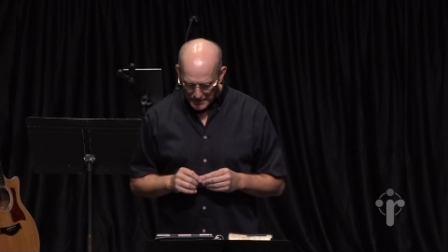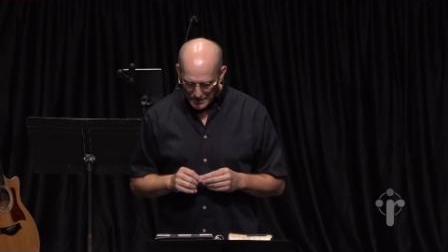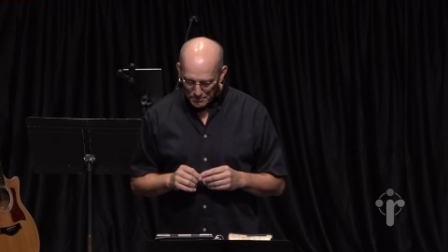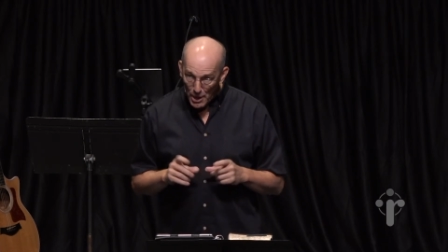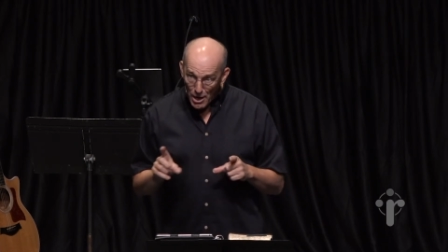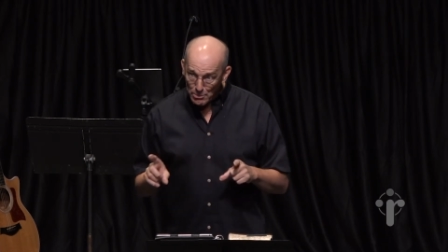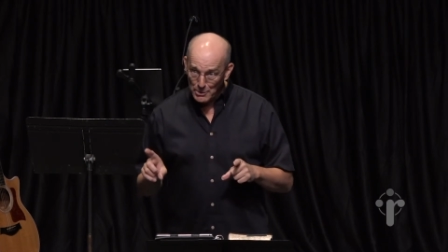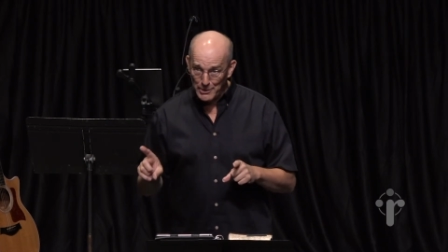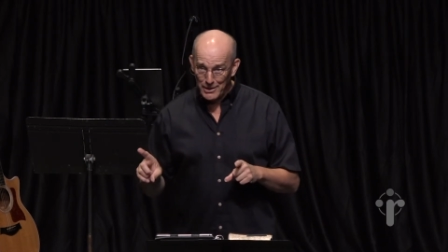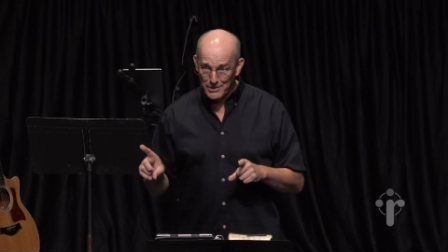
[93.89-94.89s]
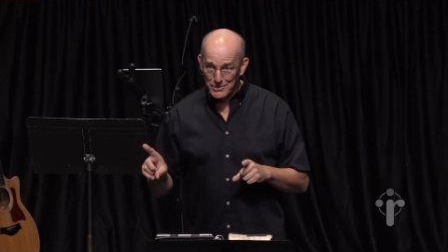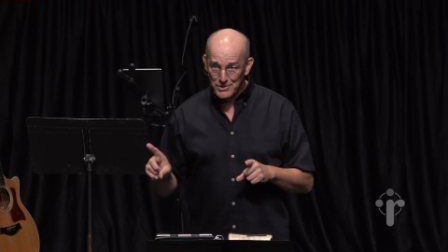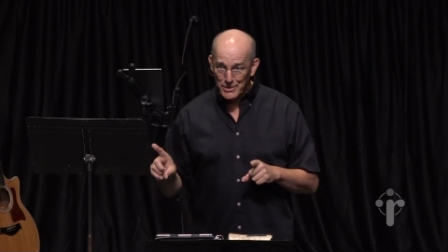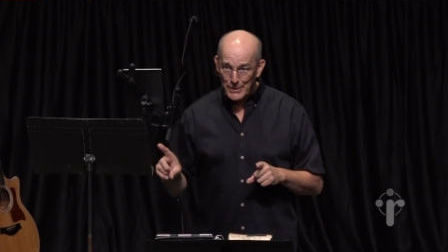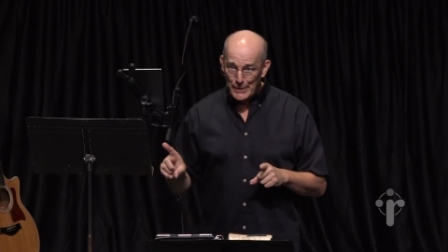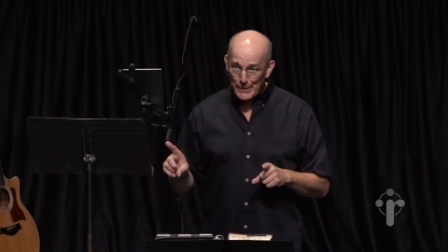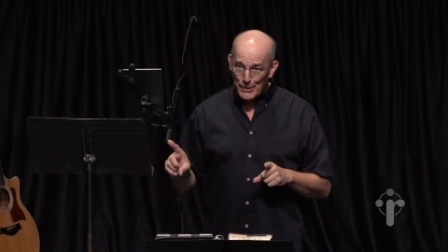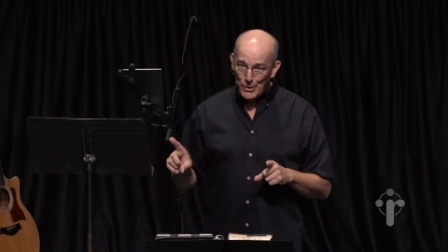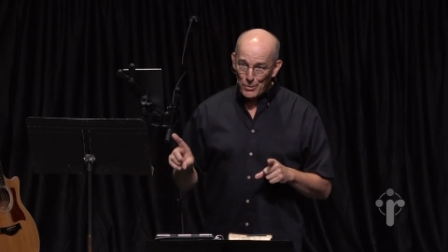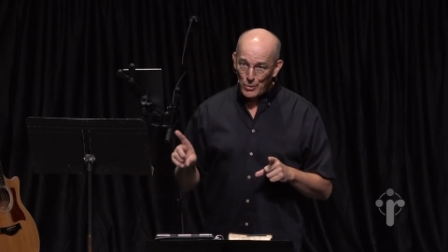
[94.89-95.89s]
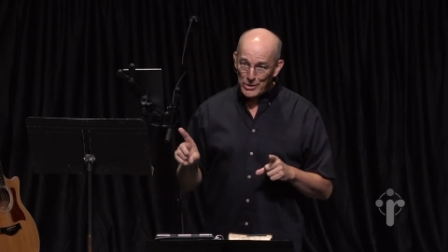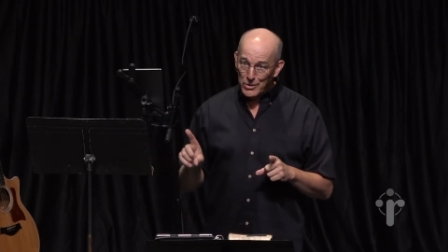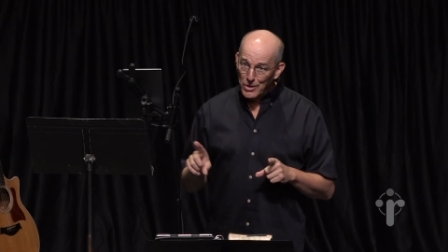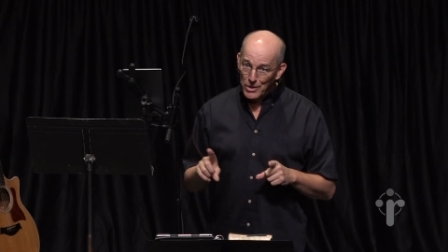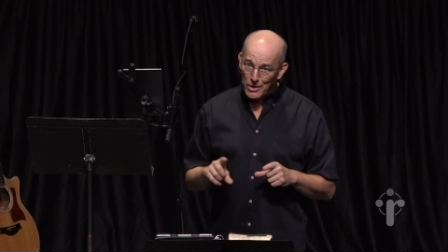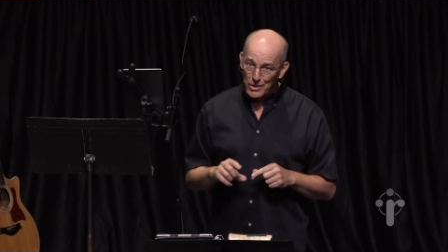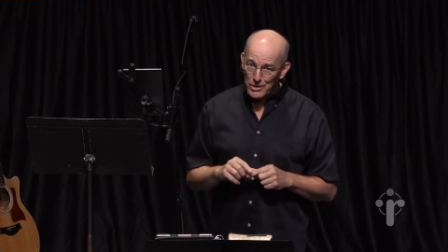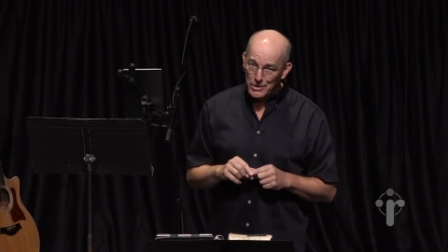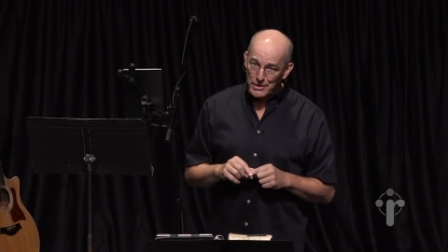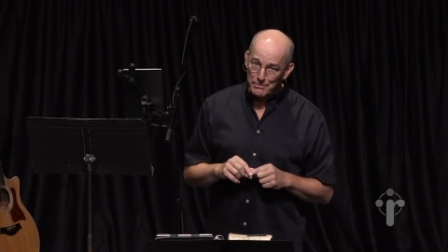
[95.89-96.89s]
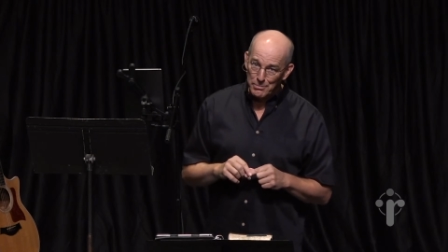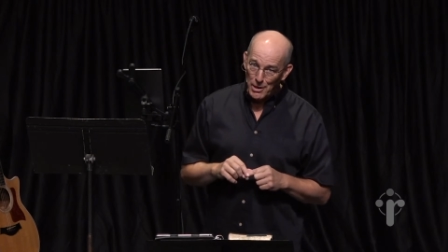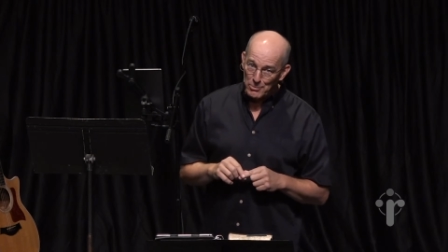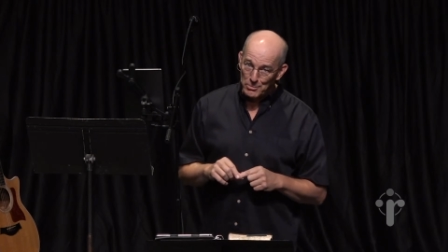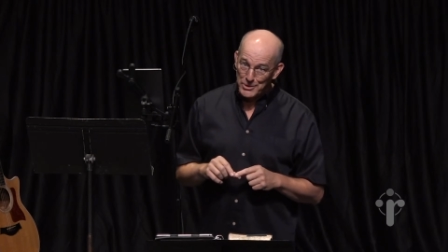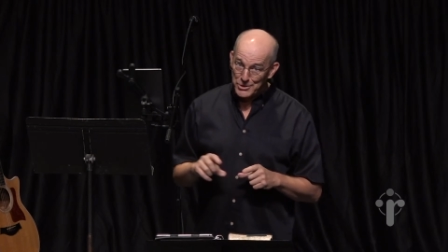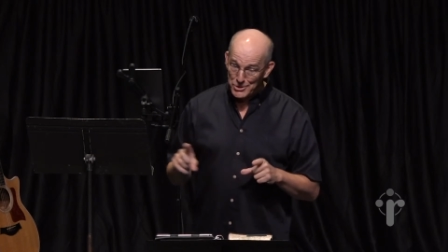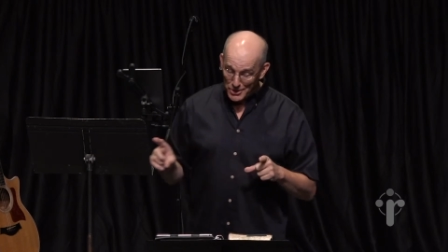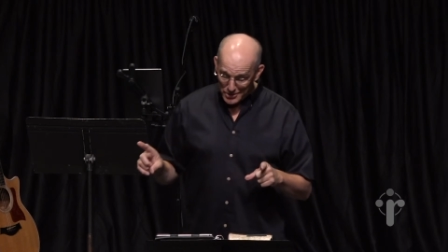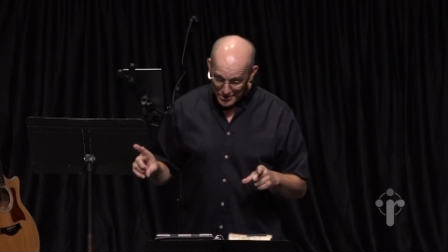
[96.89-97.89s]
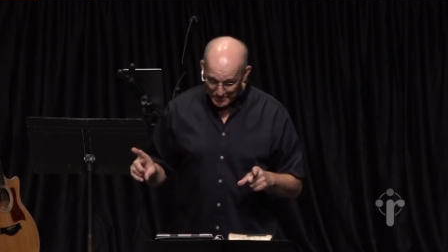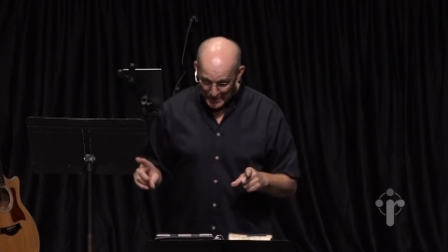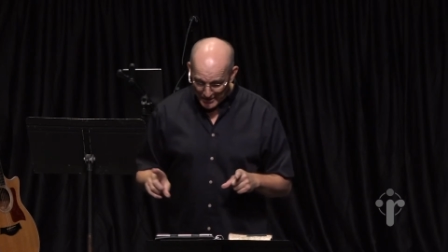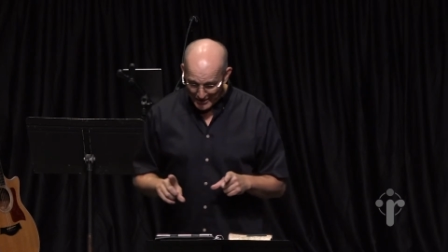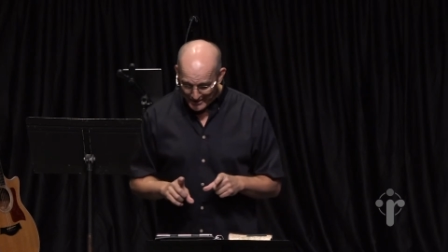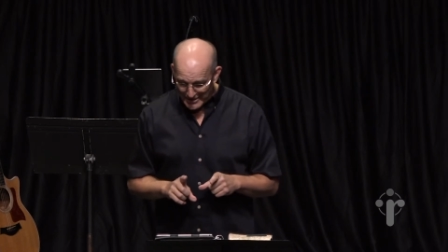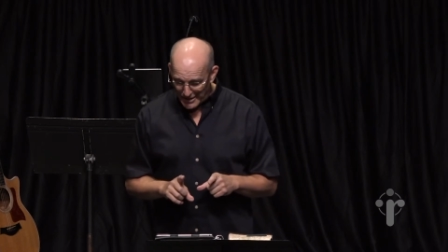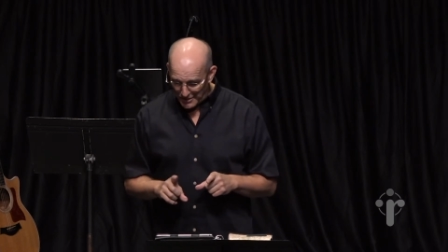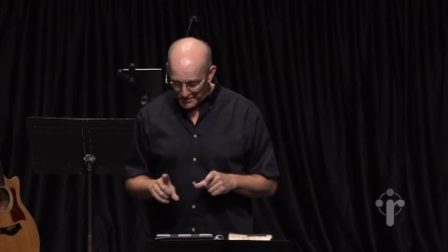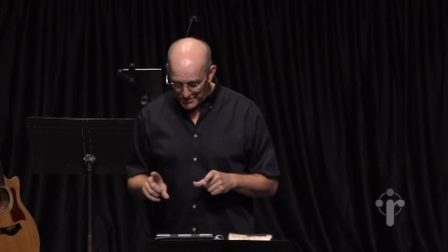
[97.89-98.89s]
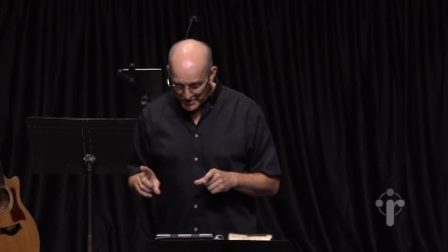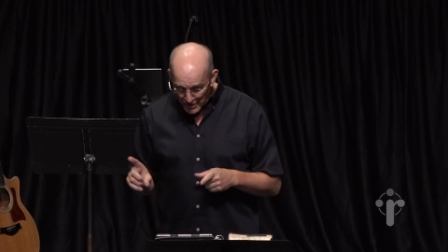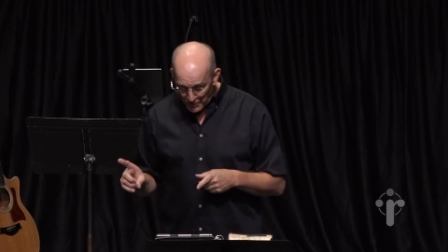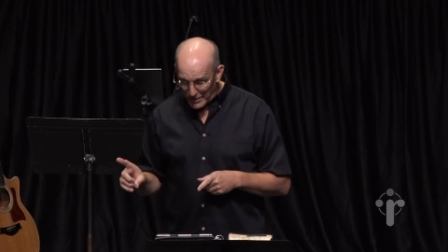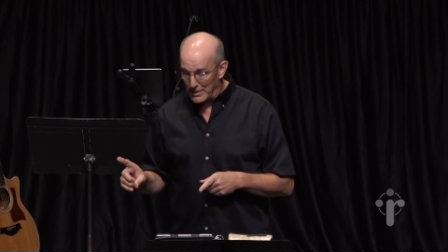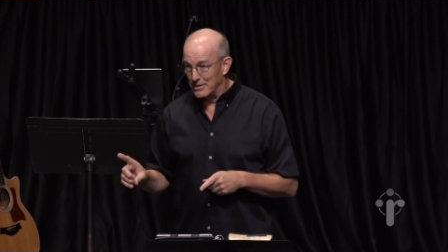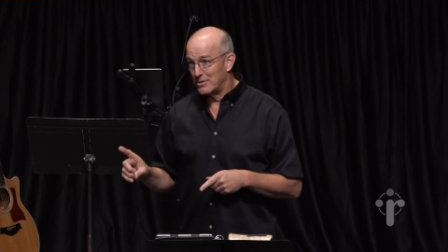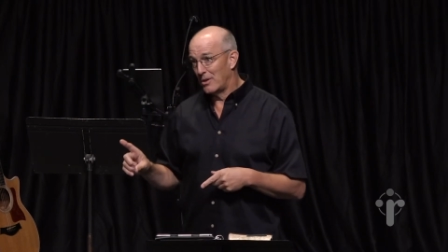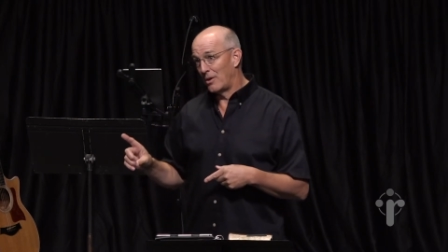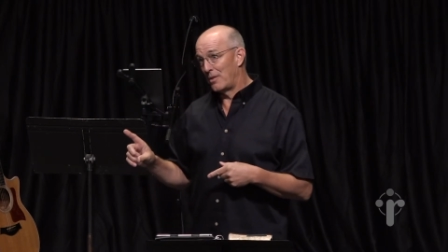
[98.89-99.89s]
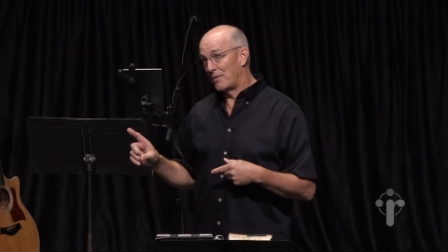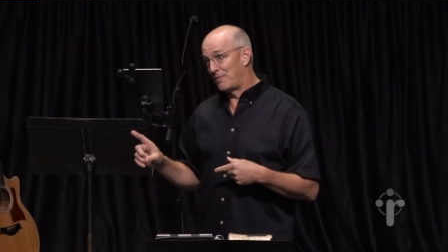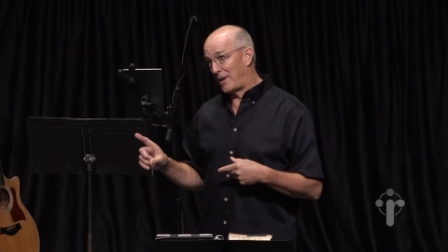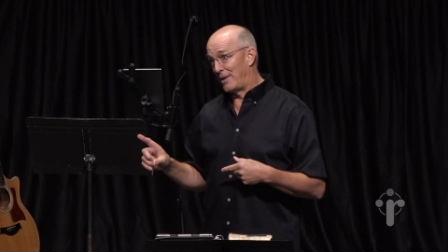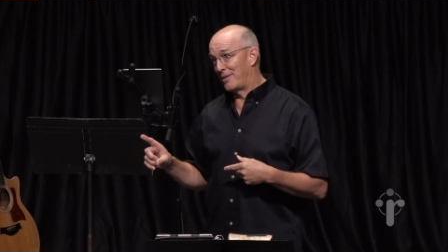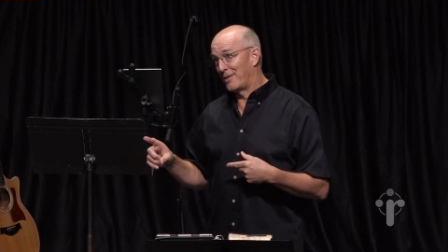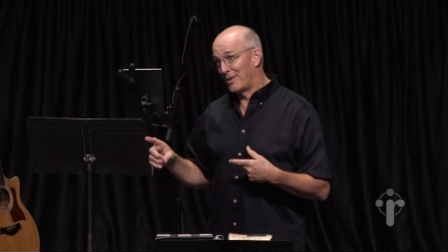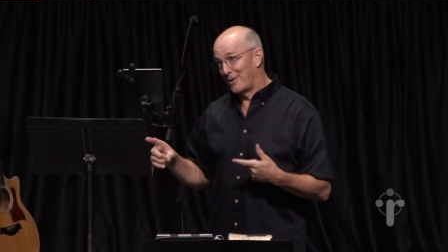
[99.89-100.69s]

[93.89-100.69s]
The problem is, we could and probably should spend an entire series on the faith